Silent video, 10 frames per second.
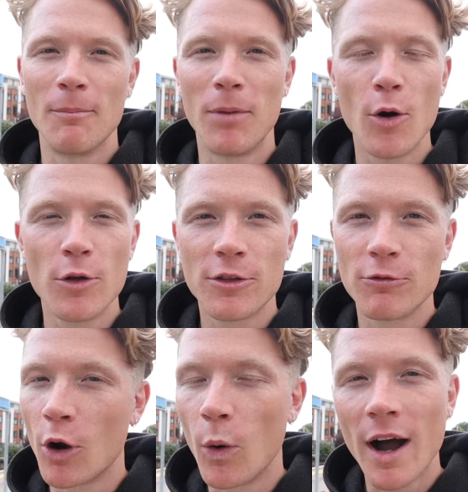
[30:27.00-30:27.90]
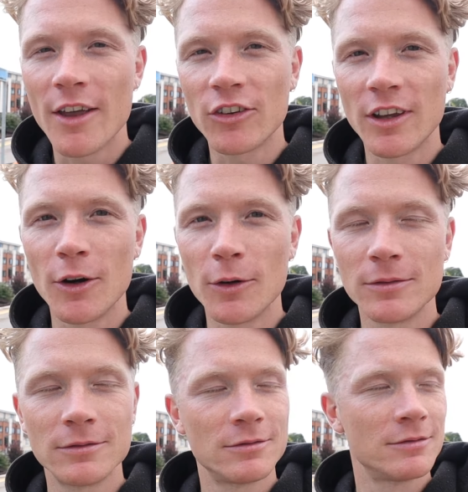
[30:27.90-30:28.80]
Both require skill,
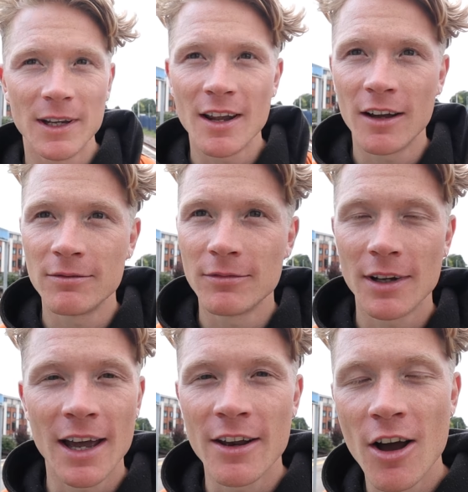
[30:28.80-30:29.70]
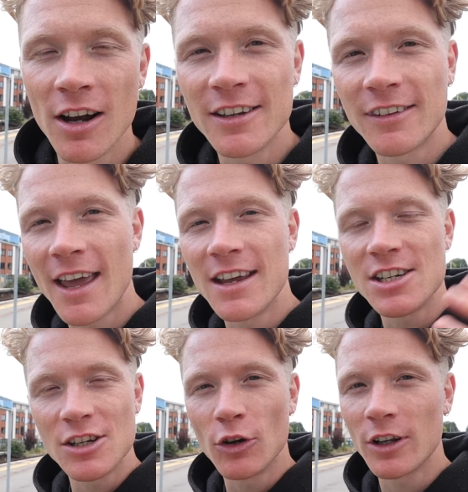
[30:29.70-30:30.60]
both can be done at an early
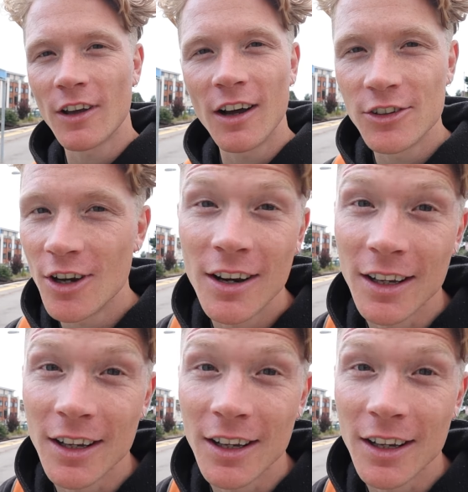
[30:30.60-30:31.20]
stage in your guitar journey.